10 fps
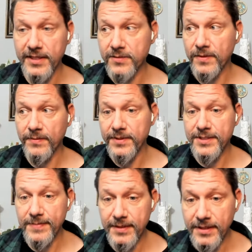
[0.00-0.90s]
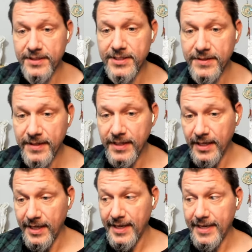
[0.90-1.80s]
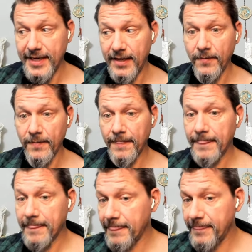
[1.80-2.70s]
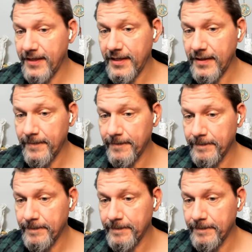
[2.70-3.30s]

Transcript: as what we experience. Now, the